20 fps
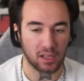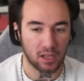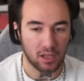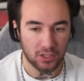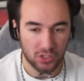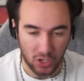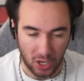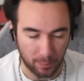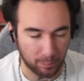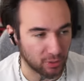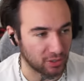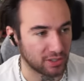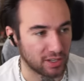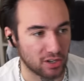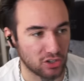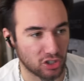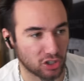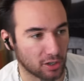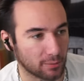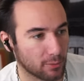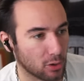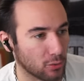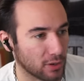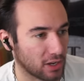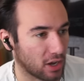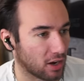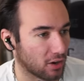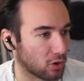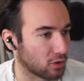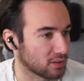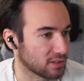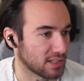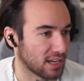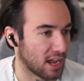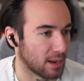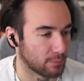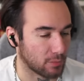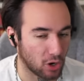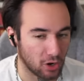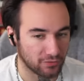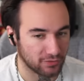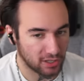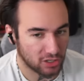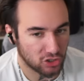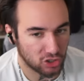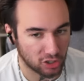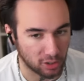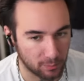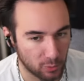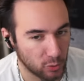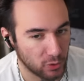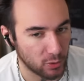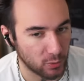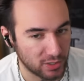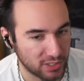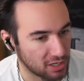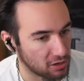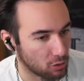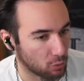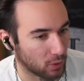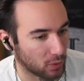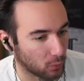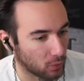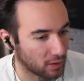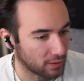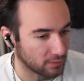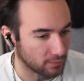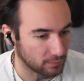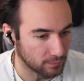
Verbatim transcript: So I put Ninja Kamui on all the time, bro. If Ninja Kamui was here, I would have won.